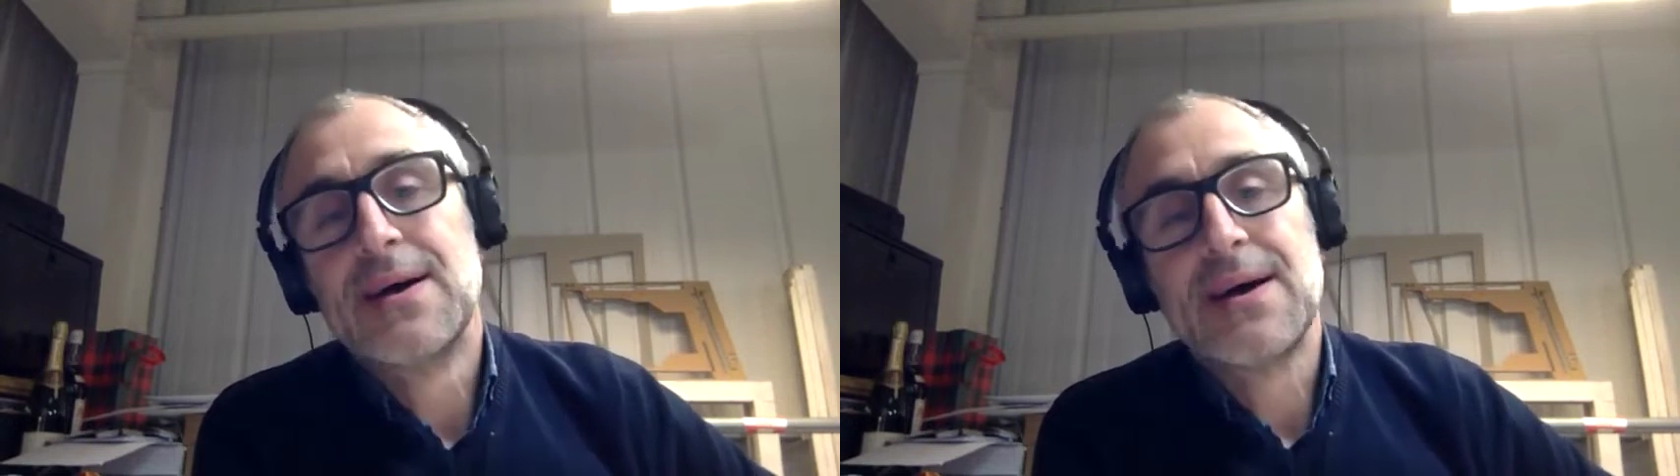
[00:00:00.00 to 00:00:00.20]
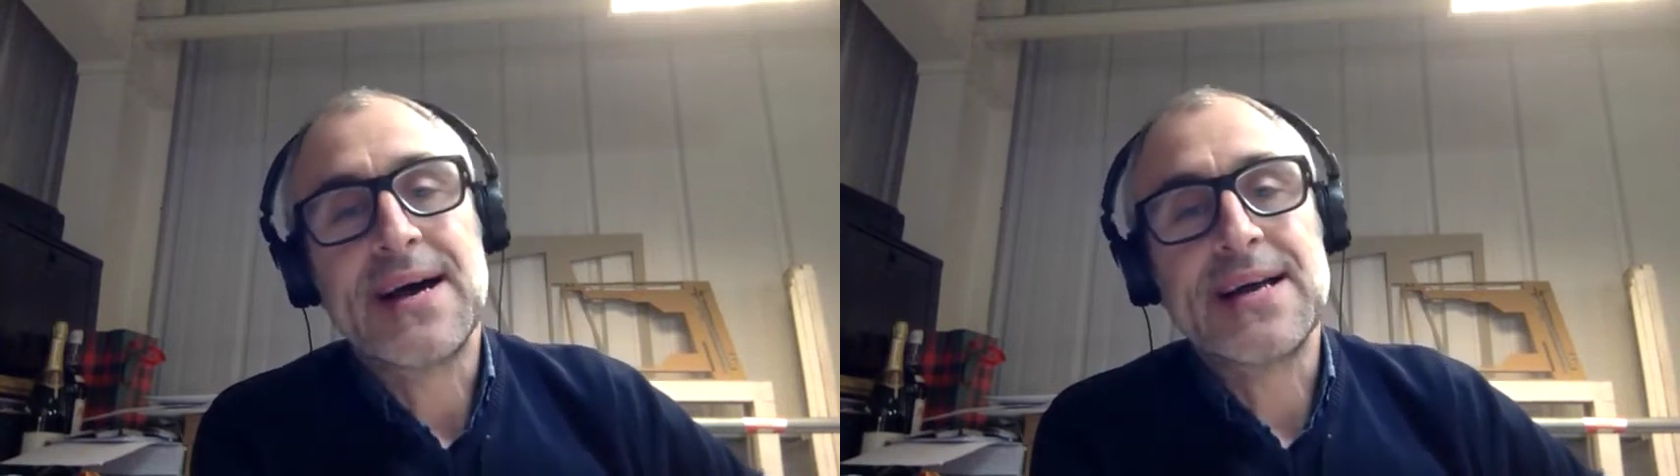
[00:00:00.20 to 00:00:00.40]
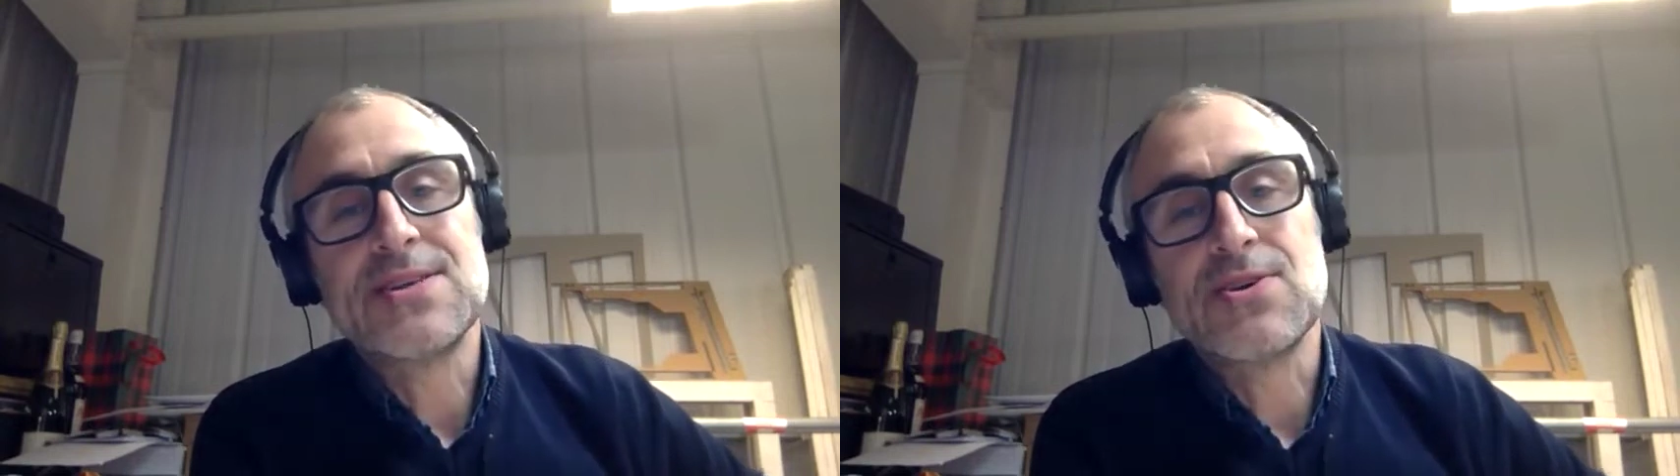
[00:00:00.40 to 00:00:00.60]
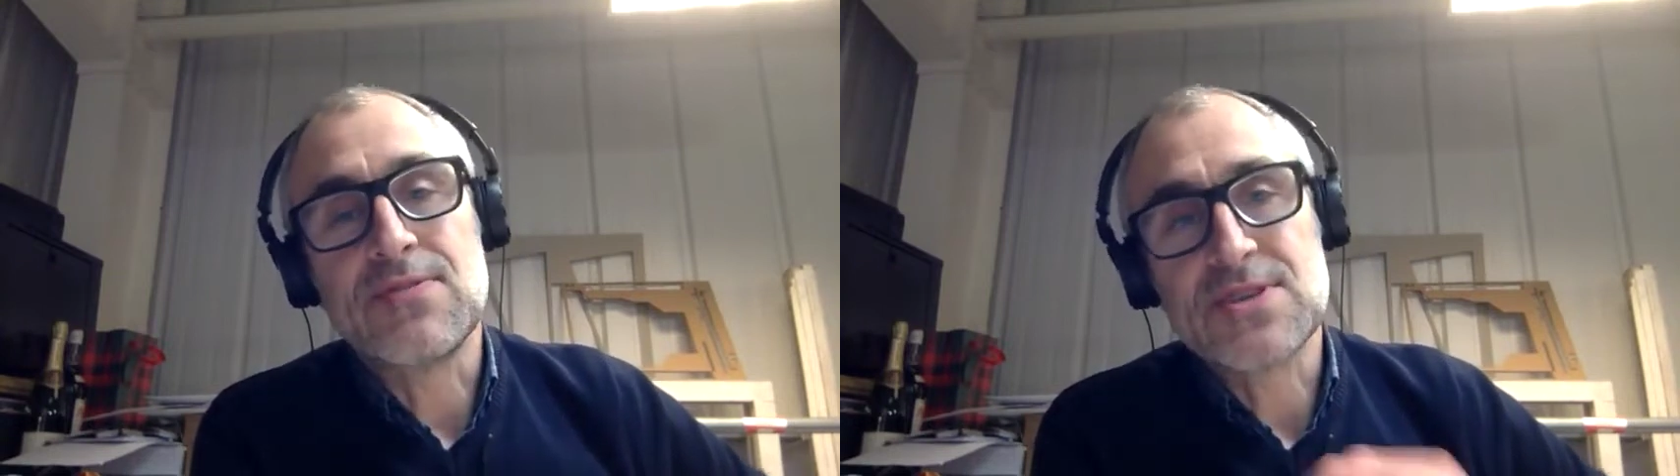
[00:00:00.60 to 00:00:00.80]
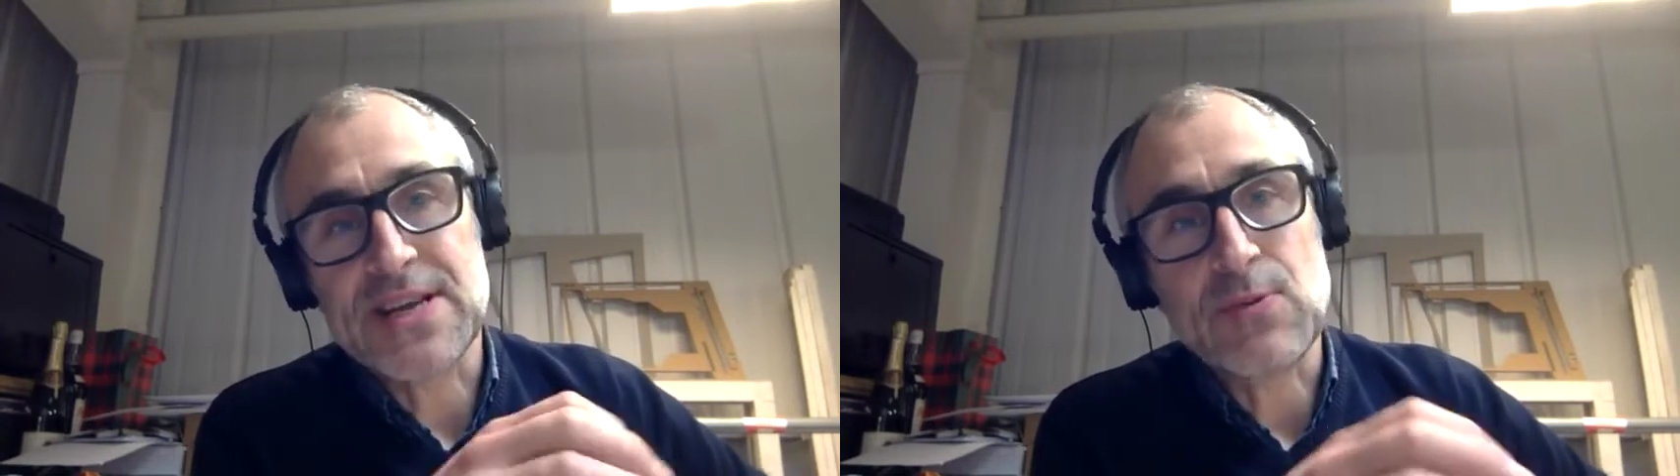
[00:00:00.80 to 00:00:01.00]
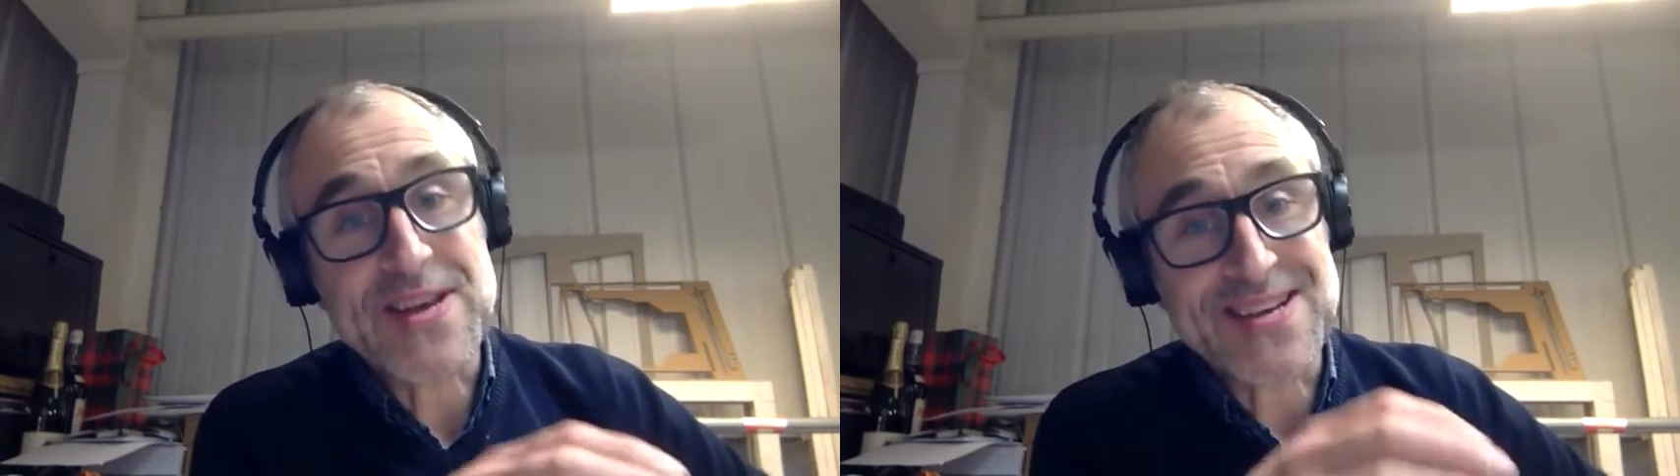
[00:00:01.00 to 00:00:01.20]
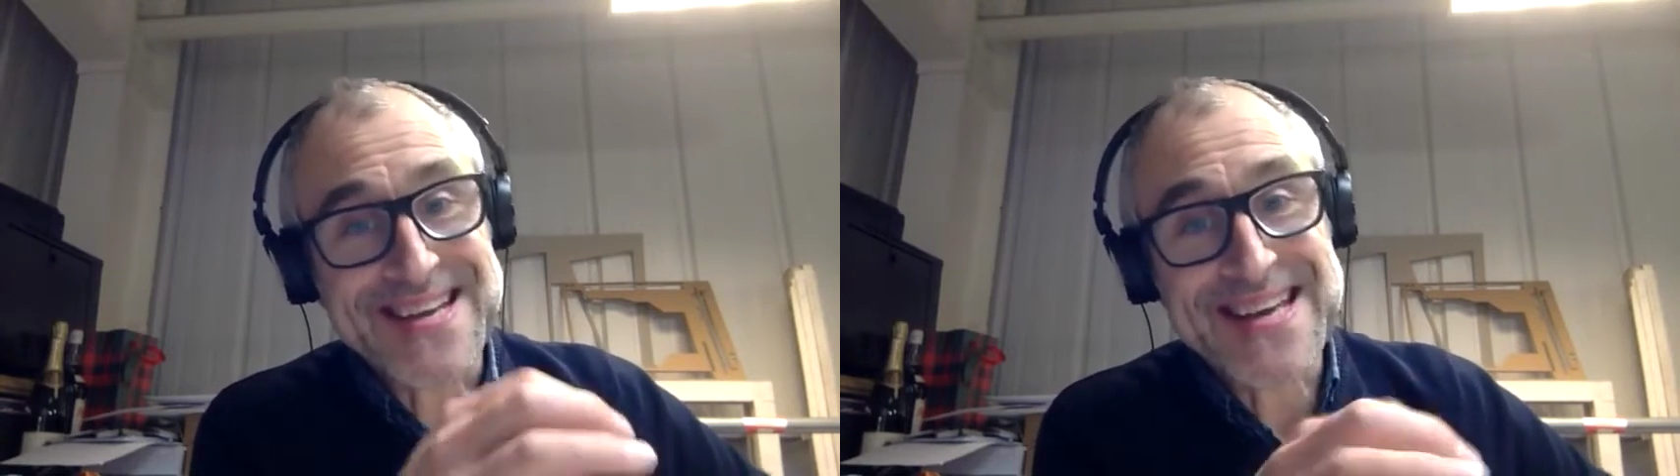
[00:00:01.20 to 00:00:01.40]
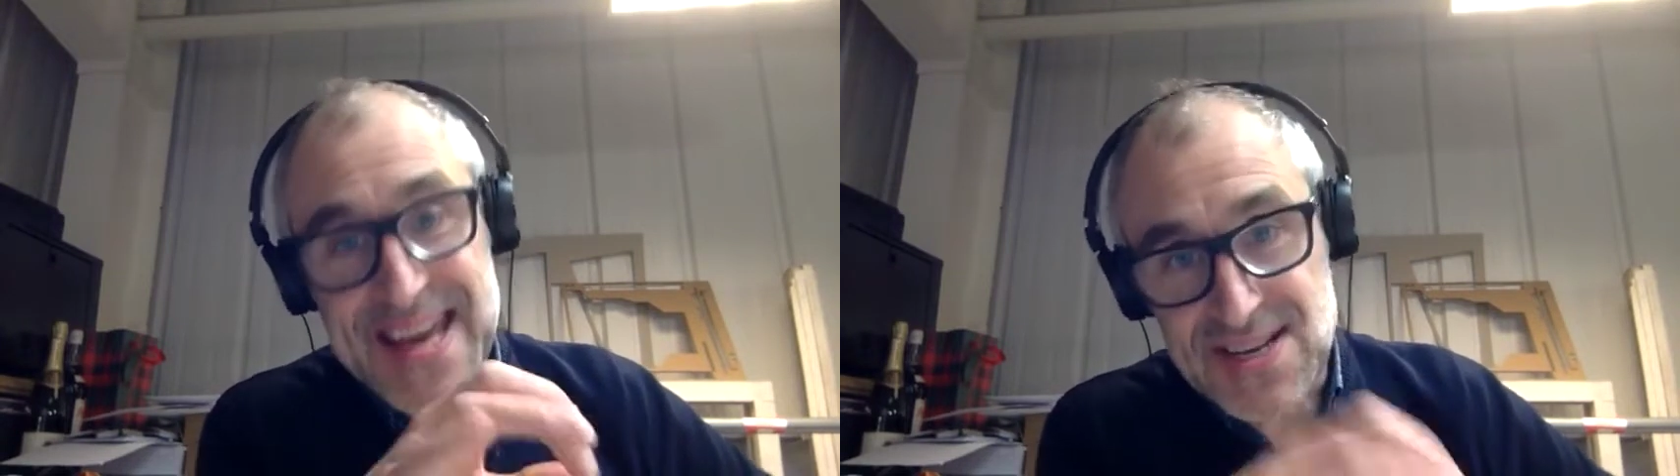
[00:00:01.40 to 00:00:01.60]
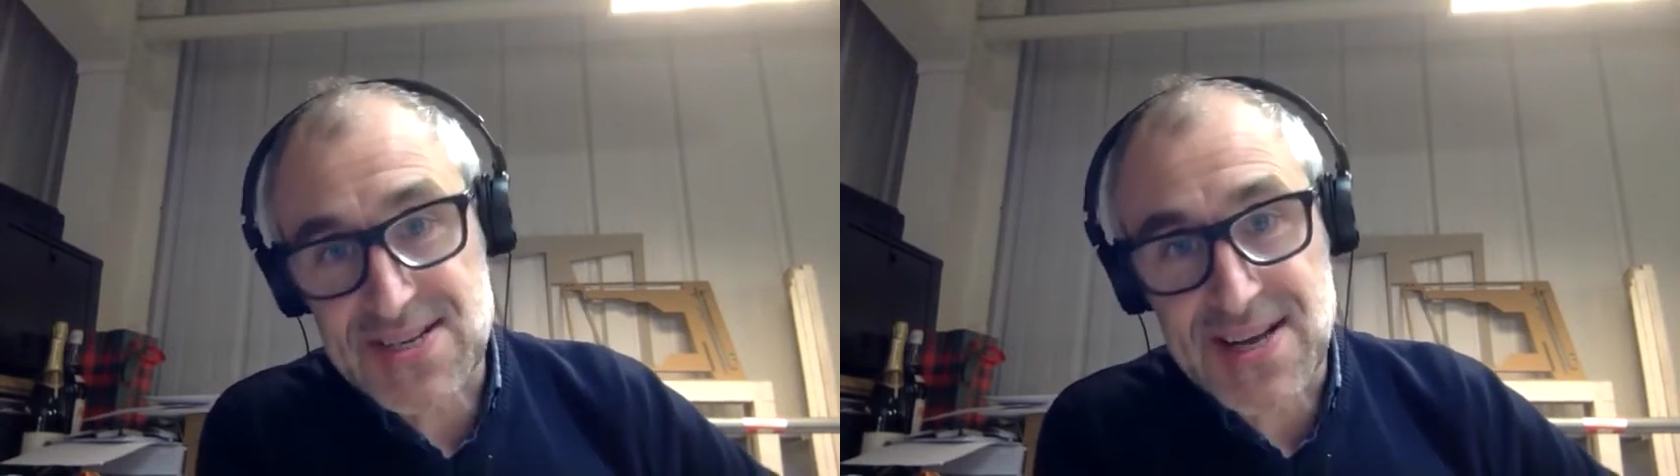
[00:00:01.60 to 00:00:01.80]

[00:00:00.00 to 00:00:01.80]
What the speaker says: and obviously we can kiss